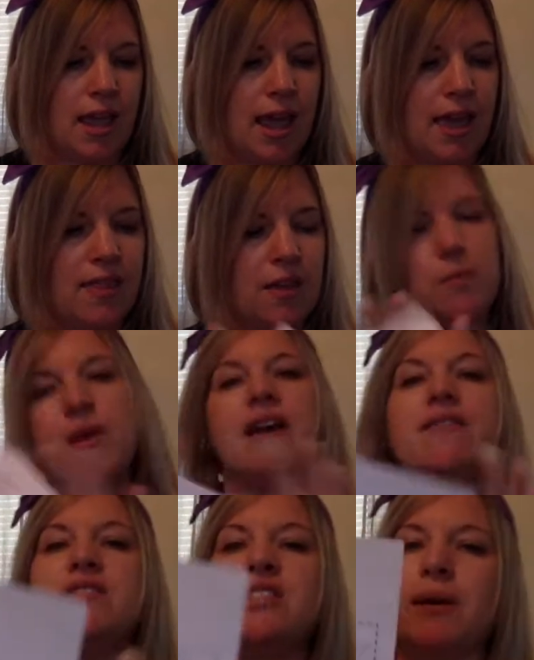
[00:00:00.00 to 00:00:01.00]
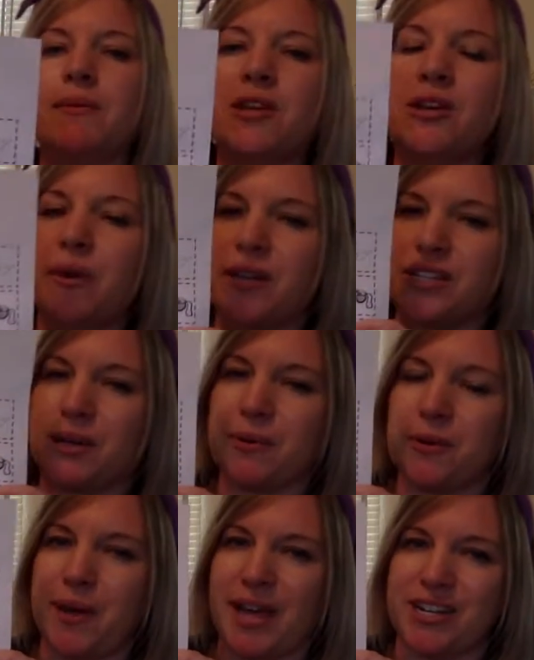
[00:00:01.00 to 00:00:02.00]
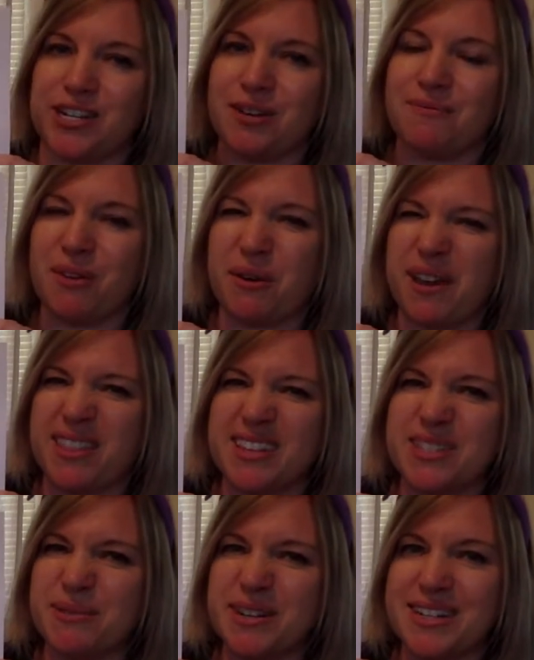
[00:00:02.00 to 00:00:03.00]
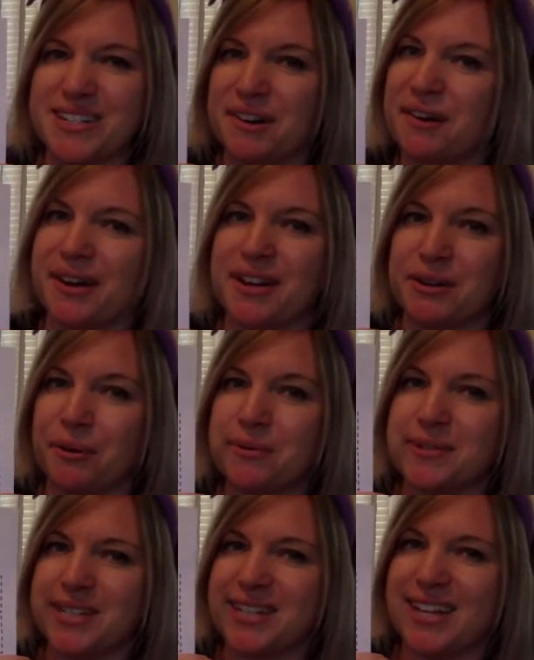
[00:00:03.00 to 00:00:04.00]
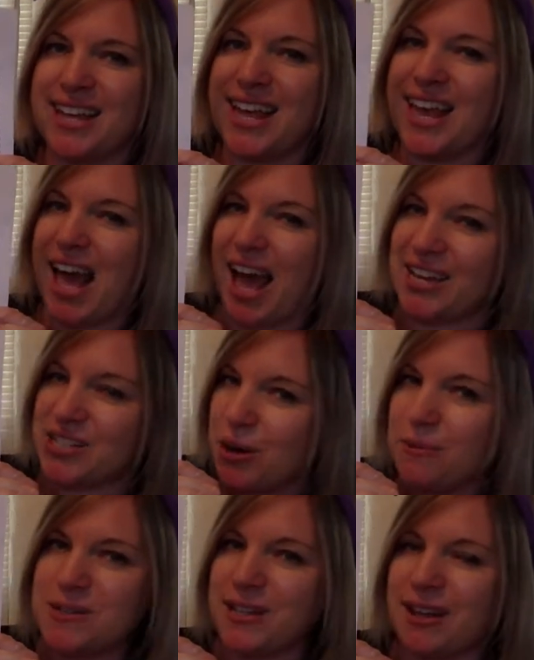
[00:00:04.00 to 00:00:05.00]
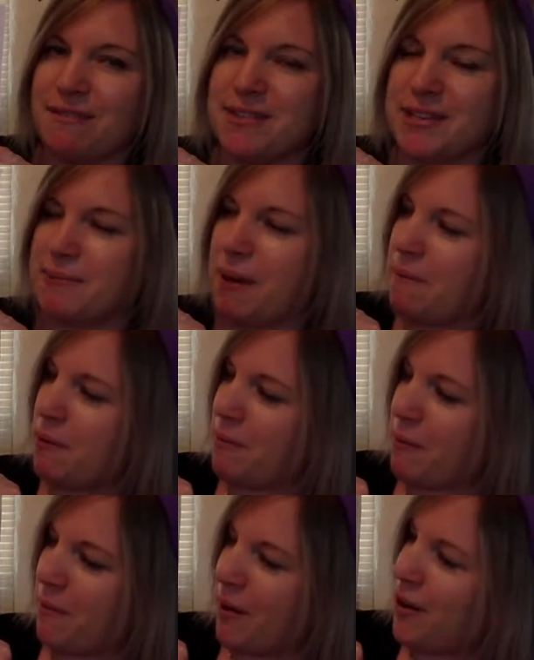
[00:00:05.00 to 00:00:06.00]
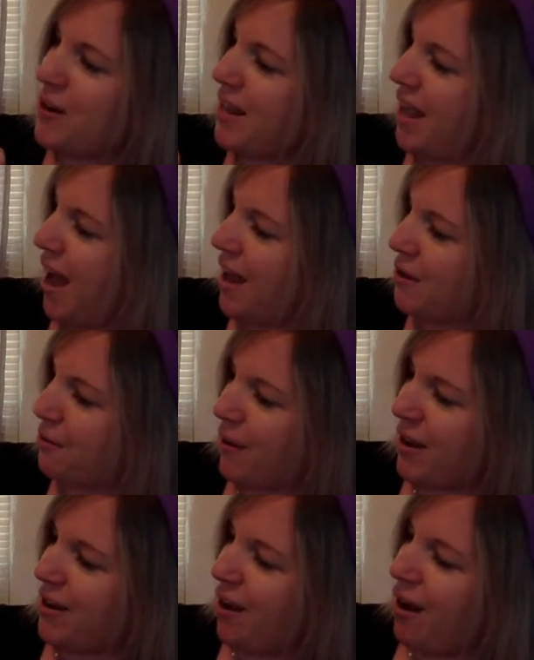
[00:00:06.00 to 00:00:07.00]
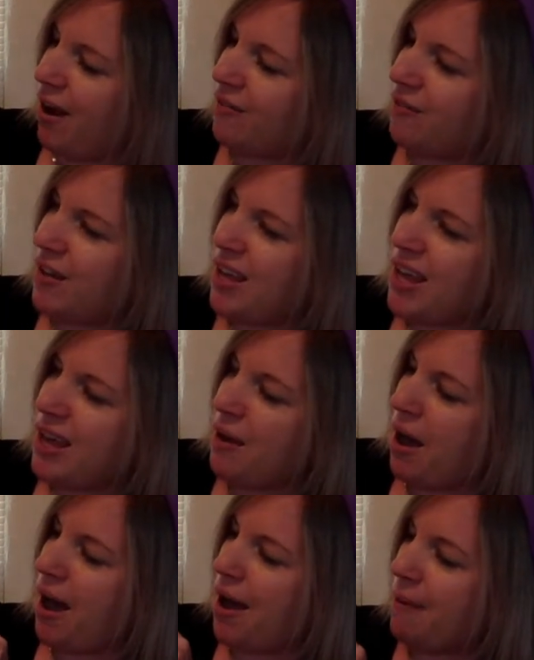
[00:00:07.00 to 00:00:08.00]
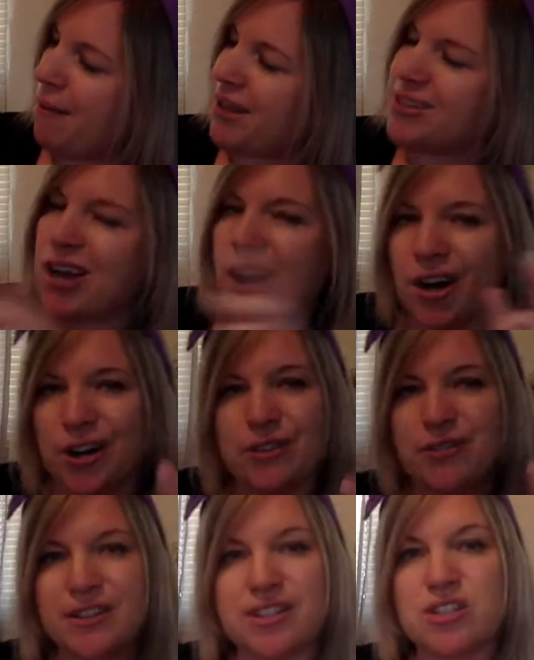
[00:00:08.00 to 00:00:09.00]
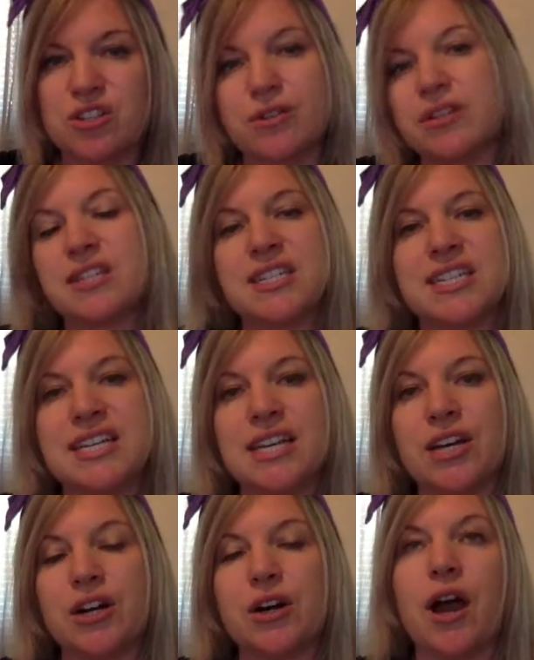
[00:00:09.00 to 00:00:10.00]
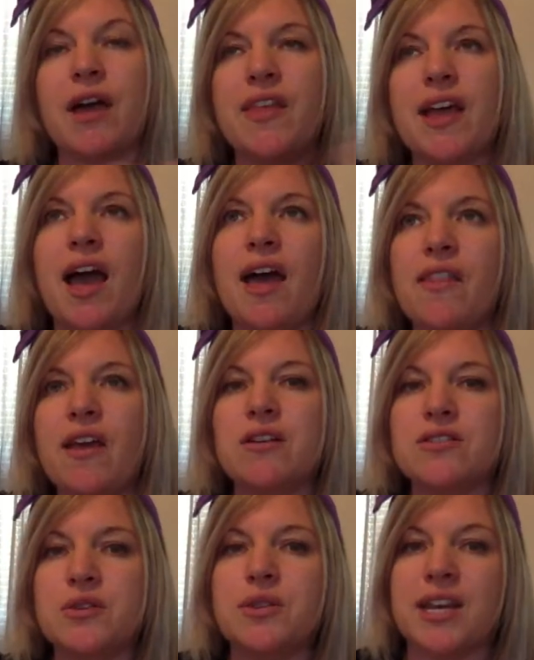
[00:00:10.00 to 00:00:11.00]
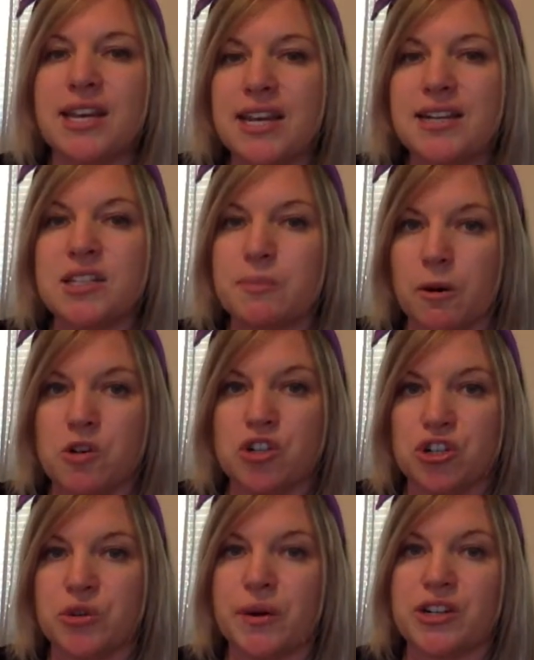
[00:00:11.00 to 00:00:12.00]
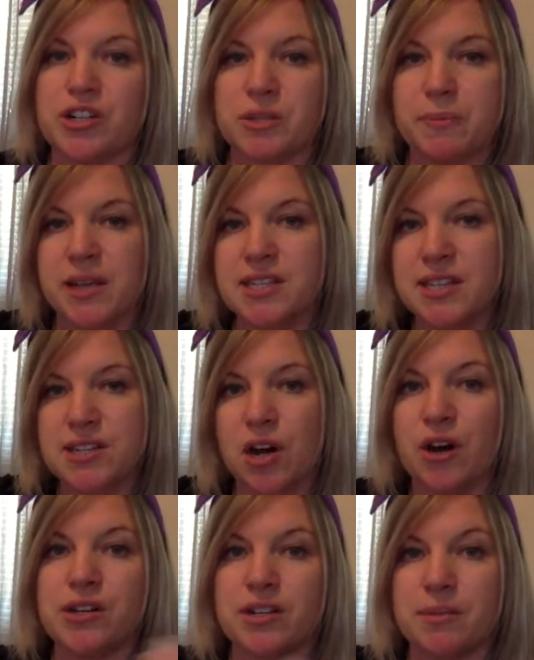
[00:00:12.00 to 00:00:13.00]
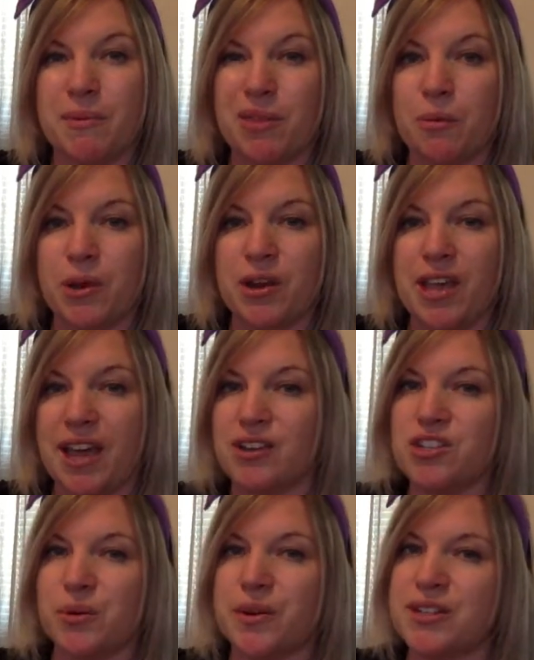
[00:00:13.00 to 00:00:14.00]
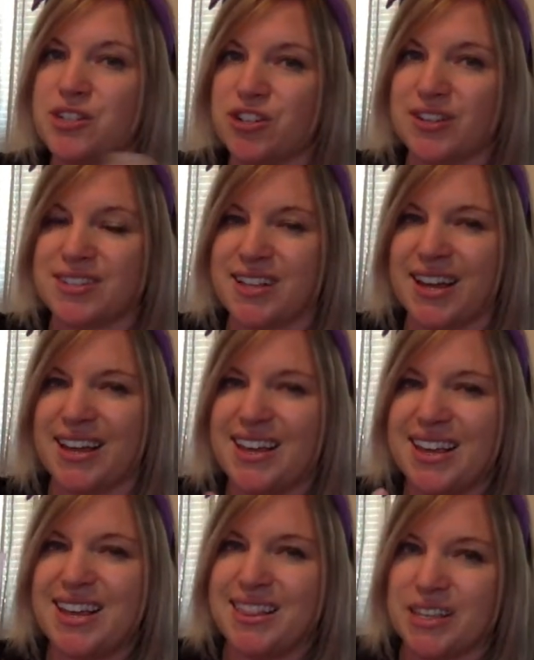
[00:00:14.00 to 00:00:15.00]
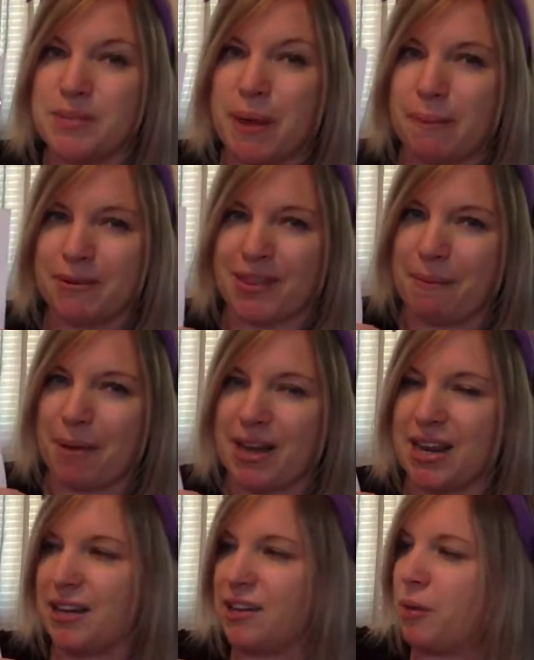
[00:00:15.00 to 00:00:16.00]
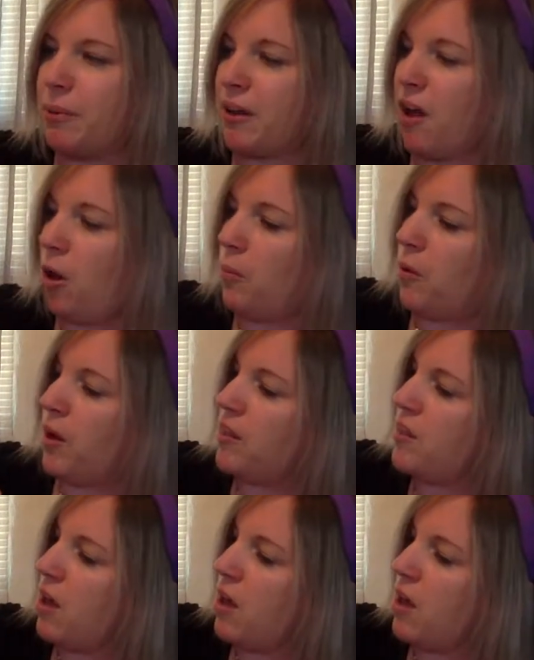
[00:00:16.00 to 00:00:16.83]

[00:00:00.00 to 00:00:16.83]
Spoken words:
And then we have W and WH. Okay, this one is hard. I don't love this paper, but we already had it ran off. It's hard for the students to hear. They need exposure to it. Just because it's hard doesn't mean that we can't do it. It's just that this paper they might need a little bit of help with.